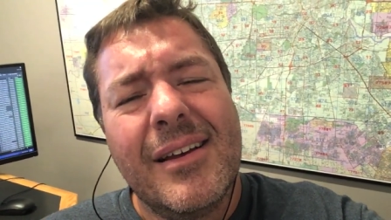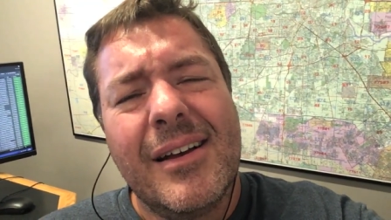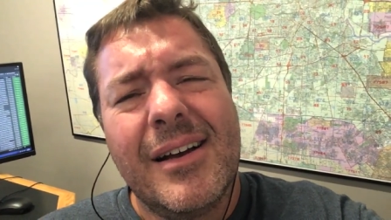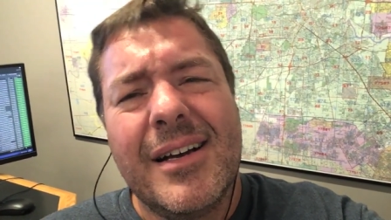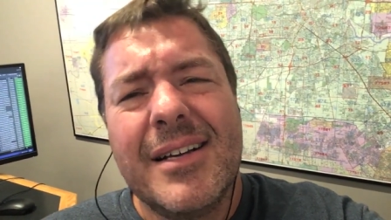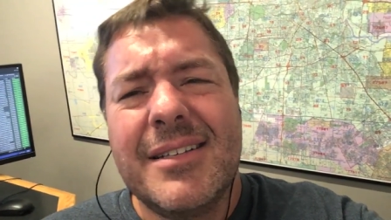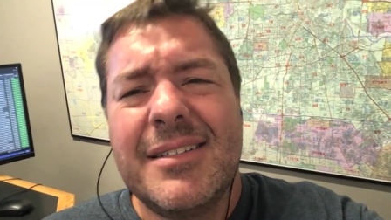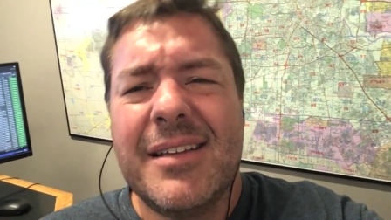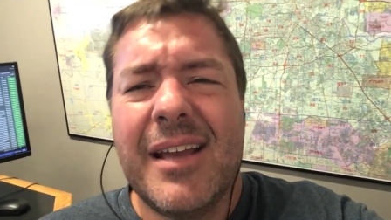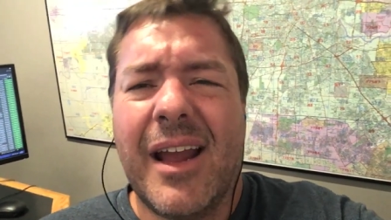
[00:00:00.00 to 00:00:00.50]

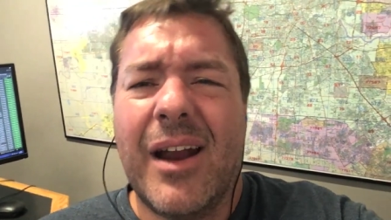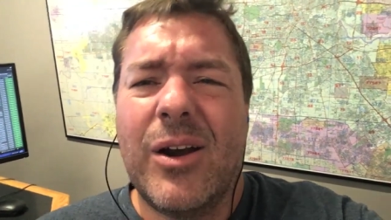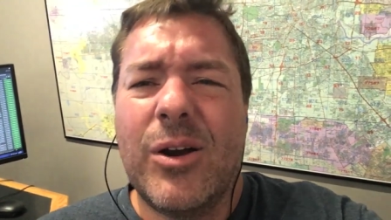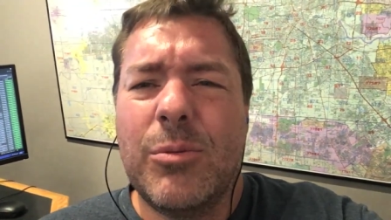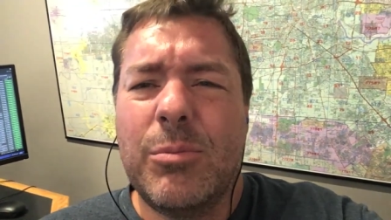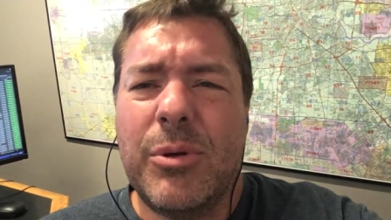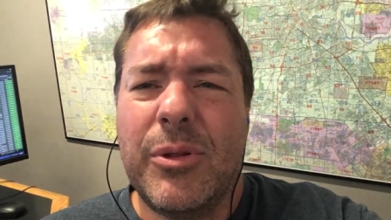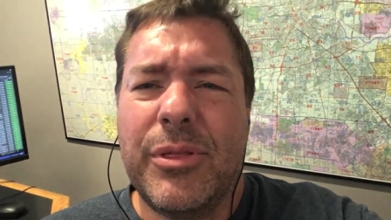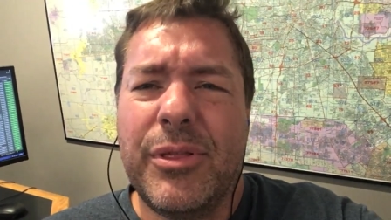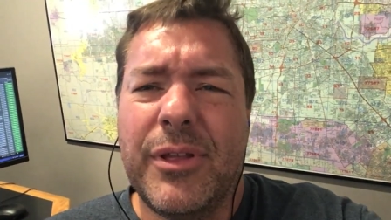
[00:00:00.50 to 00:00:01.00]
a
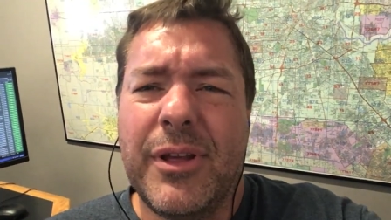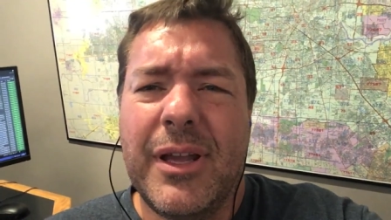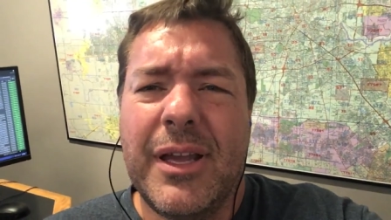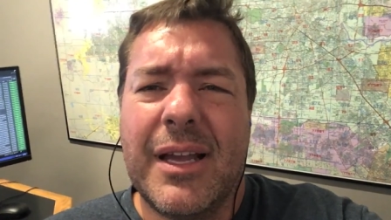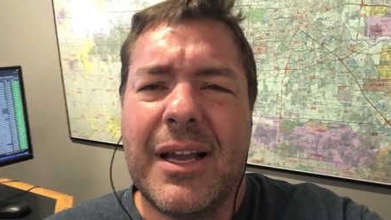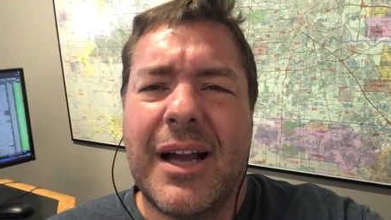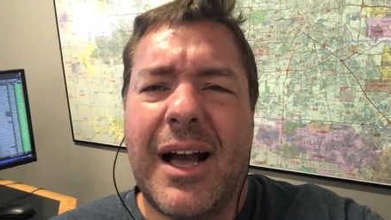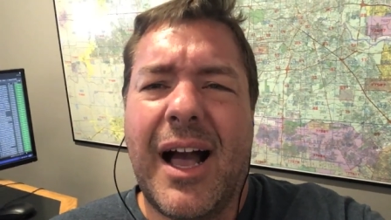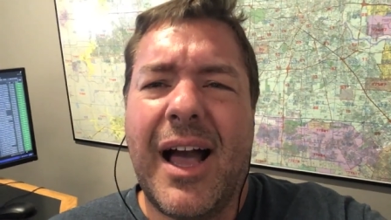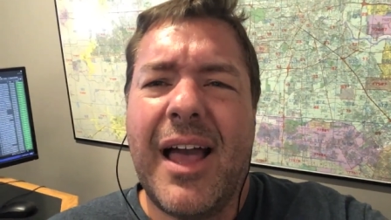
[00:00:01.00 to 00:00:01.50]
terrible
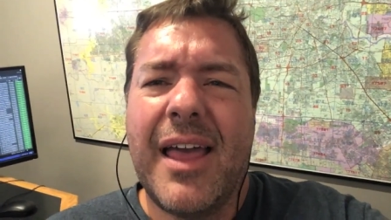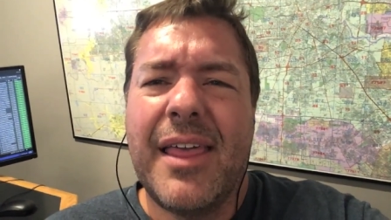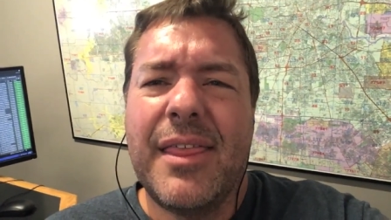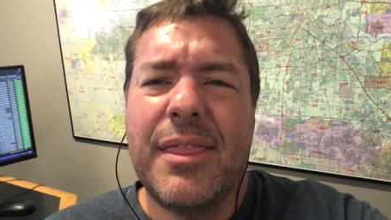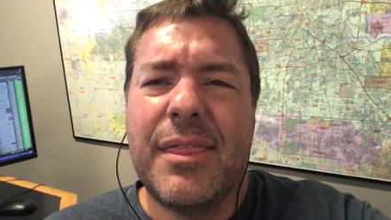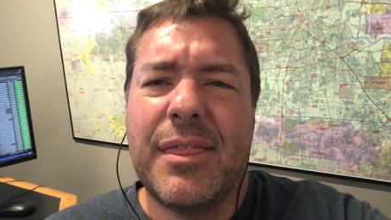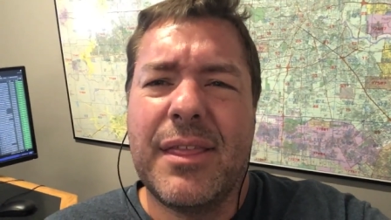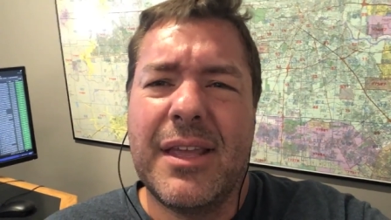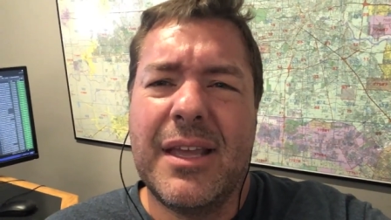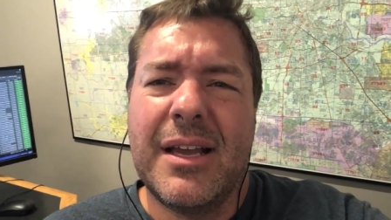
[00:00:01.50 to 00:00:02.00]
thing. I
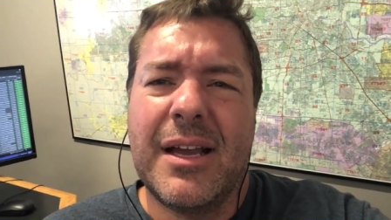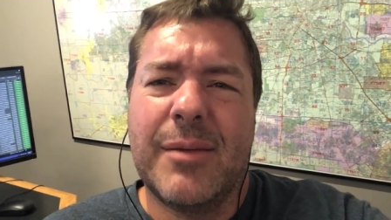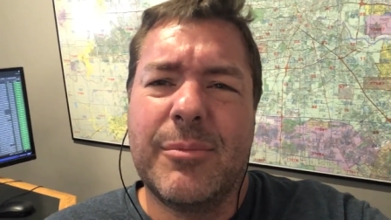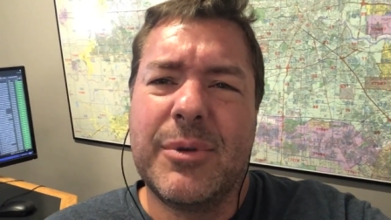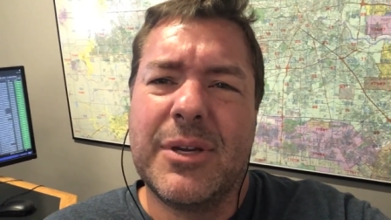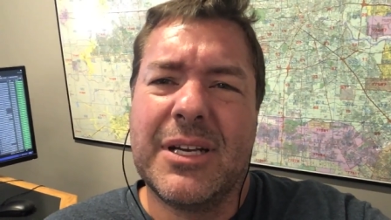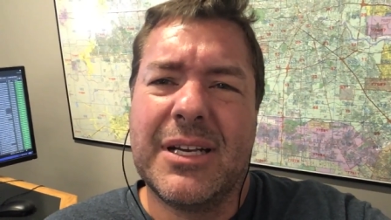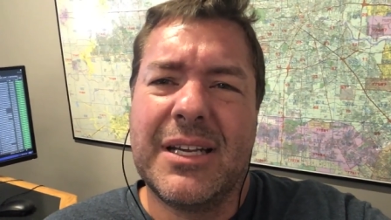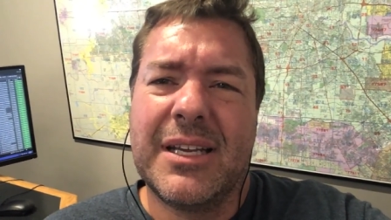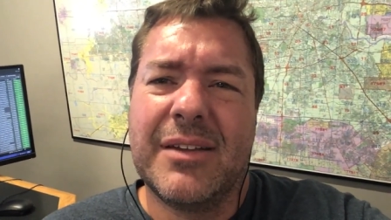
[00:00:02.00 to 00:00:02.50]
think I'm
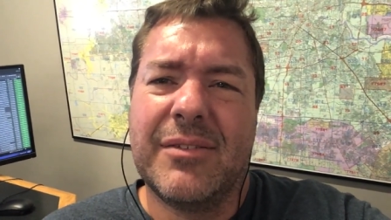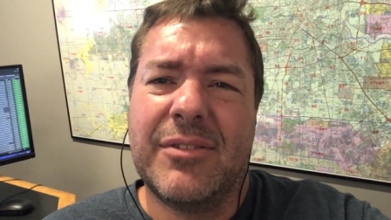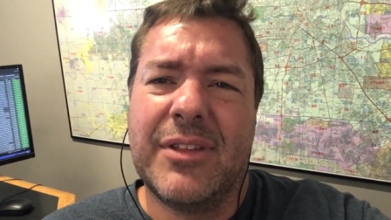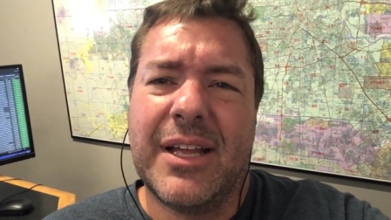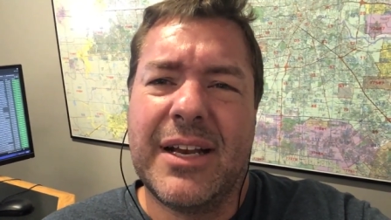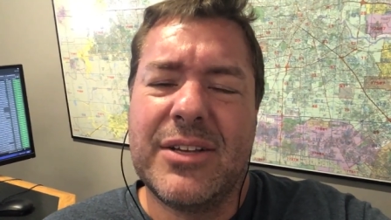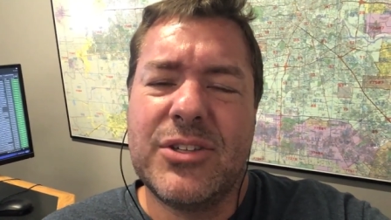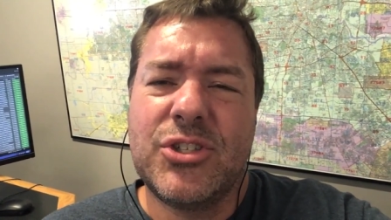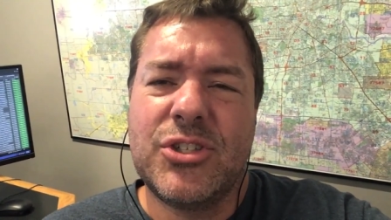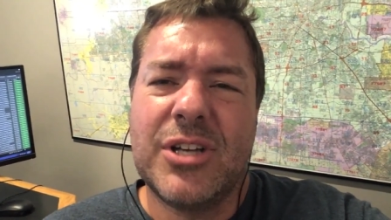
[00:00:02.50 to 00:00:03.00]
going to give
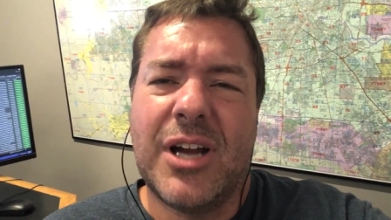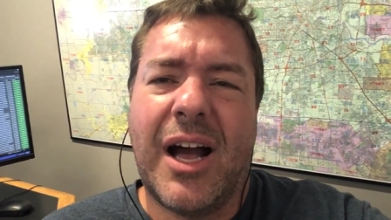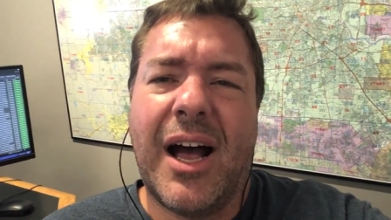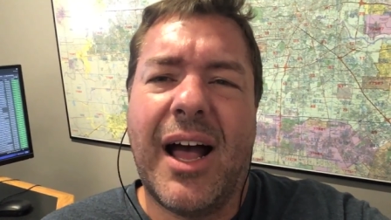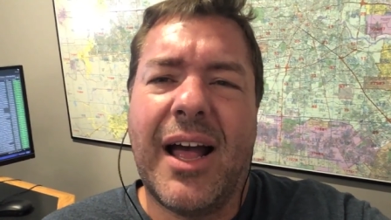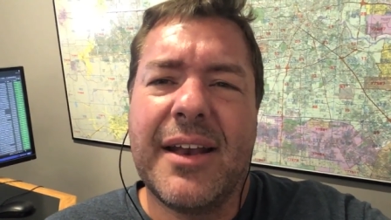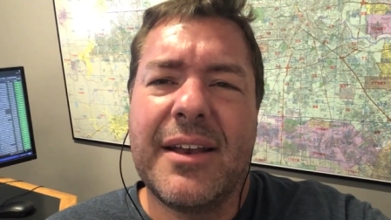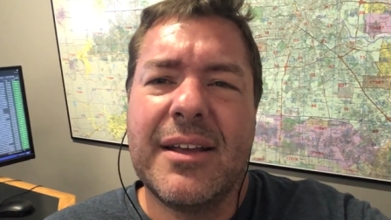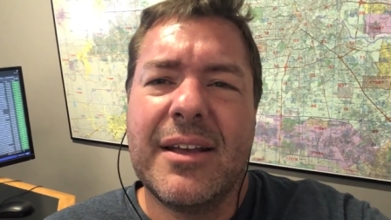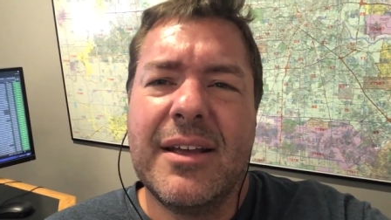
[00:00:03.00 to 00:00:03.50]
that a
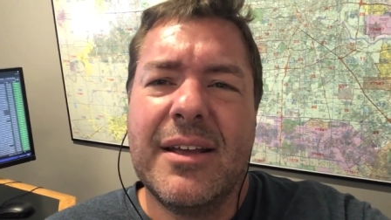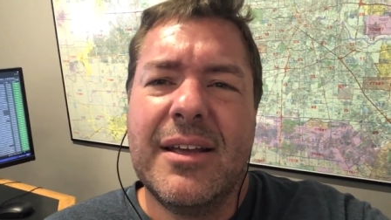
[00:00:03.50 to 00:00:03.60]
shot.